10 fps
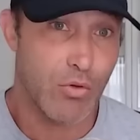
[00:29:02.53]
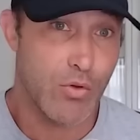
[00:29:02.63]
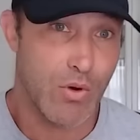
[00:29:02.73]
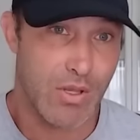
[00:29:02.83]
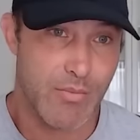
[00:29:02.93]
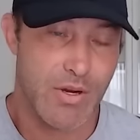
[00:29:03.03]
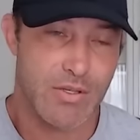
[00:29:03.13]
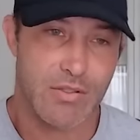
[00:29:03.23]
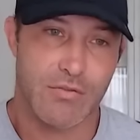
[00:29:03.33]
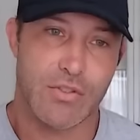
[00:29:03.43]
people you want to
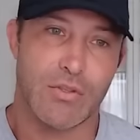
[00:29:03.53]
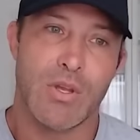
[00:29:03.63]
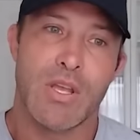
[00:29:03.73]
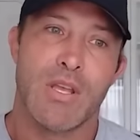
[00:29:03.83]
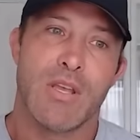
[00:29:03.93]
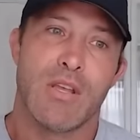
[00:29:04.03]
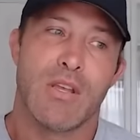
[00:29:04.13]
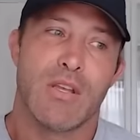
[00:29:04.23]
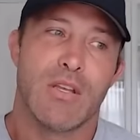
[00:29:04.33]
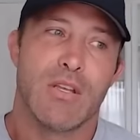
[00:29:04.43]
compare yourself to.
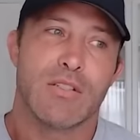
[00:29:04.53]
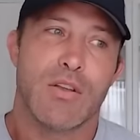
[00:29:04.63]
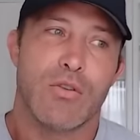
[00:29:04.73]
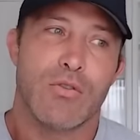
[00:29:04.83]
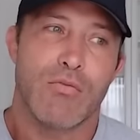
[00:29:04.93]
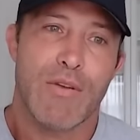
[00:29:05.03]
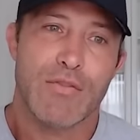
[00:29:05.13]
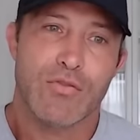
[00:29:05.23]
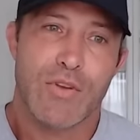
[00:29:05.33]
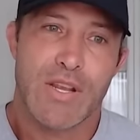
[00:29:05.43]
So the
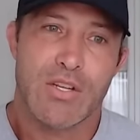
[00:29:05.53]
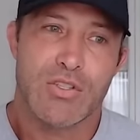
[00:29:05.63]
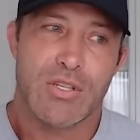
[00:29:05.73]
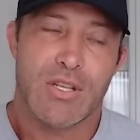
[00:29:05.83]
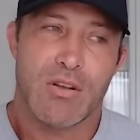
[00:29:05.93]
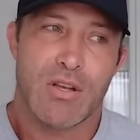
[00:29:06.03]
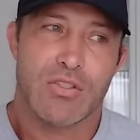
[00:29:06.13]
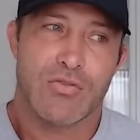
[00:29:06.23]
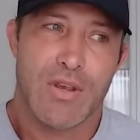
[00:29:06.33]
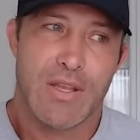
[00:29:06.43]
reference range in
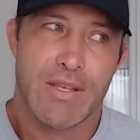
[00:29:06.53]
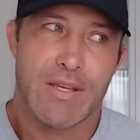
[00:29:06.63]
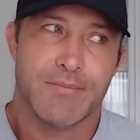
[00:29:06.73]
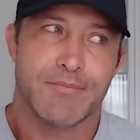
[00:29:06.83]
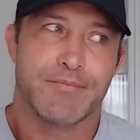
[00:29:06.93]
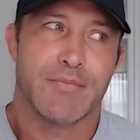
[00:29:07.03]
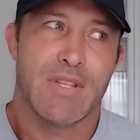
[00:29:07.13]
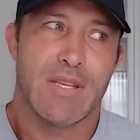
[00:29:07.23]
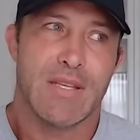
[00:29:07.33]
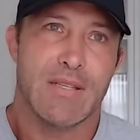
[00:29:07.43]
Australia
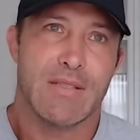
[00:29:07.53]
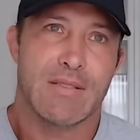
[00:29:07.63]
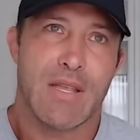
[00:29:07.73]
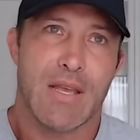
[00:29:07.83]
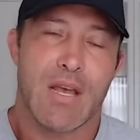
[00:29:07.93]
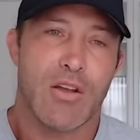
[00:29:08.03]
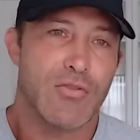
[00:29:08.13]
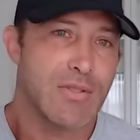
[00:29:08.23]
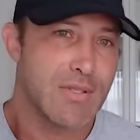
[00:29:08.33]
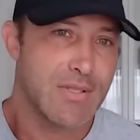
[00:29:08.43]
is like
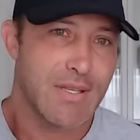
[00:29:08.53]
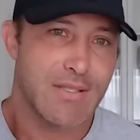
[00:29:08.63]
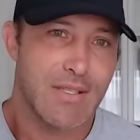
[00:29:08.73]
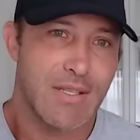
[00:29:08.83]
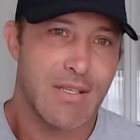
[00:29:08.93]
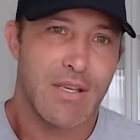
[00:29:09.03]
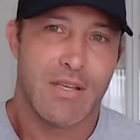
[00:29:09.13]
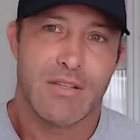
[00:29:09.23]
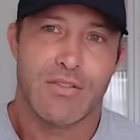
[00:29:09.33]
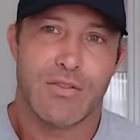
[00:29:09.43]
160
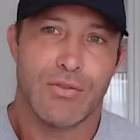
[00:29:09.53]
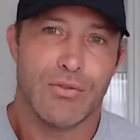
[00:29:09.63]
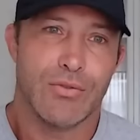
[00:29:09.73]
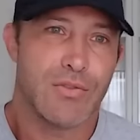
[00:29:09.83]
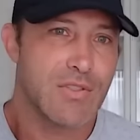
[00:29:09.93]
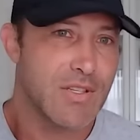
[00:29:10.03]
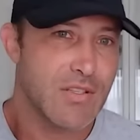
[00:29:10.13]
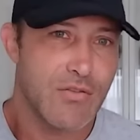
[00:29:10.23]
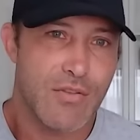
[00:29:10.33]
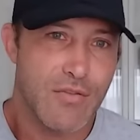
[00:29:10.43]
to
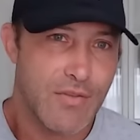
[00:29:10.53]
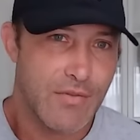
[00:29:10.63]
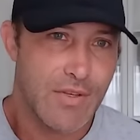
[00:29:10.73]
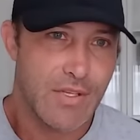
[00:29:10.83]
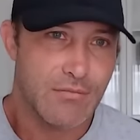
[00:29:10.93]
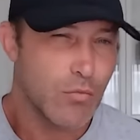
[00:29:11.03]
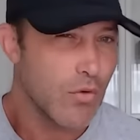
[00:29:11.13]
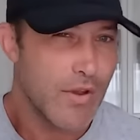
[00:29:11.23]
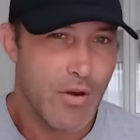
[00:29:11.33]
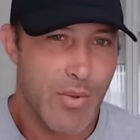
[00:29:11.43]
650
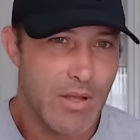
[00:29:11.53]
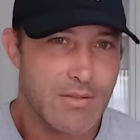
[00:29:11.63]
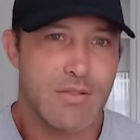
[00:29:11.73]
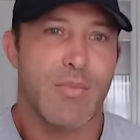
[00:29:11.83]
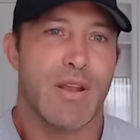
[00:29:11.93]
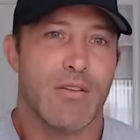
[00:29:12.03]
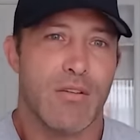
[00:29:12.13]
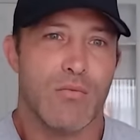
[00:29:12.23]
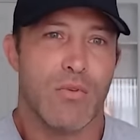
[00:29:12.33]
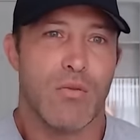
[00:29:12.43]
or thereabouts,
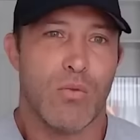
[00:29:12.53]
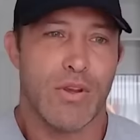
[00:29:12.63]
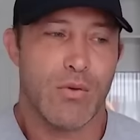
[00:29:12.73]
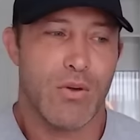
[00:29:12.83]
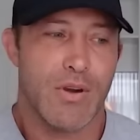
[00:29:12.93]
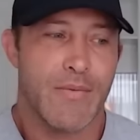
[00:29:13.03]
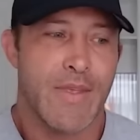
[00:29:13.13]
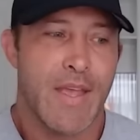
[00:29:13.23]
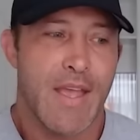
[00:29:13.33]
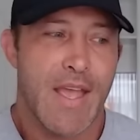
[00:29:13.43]
depending on where you are.
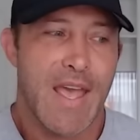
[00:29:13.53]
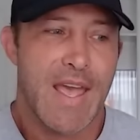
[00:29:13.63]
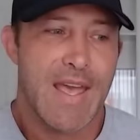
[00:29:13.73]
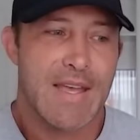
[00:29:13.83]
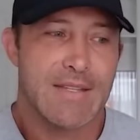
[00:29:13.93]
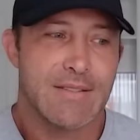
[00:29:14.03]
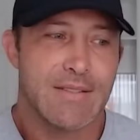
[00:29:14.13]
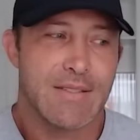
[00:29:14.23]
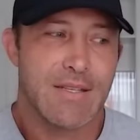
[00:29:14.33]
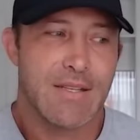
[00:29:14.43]

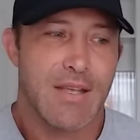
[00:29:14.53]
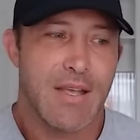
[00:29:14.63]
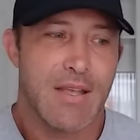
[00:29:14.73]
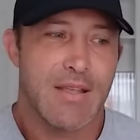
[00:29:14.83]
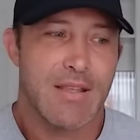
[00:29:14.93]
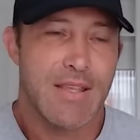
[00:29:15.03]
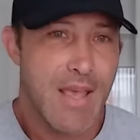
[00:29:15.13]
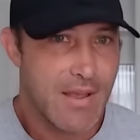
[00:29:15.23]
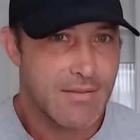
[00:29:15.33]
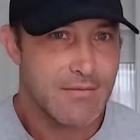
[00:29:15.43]
And
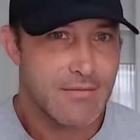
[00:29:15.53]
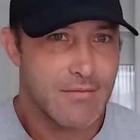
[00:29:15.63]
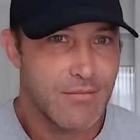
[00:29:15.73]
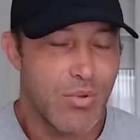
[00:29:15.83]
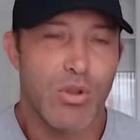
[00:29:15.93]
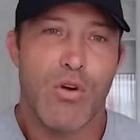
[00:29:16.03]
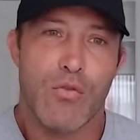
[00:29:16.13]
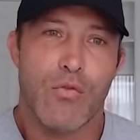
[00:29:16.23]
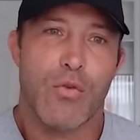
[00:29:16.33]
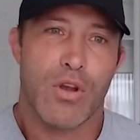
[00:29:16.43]
yet
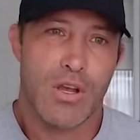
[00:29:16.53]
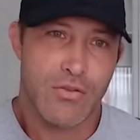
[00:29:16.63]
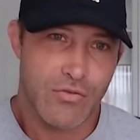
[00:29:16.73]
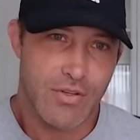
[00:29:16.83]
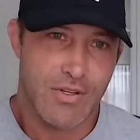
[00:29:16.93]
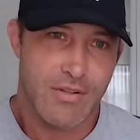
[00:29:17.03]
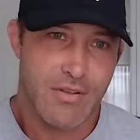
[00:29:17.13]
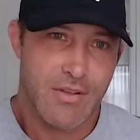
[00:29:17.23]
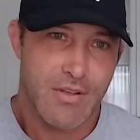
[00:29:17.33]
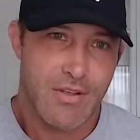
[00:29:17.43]
below 400
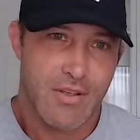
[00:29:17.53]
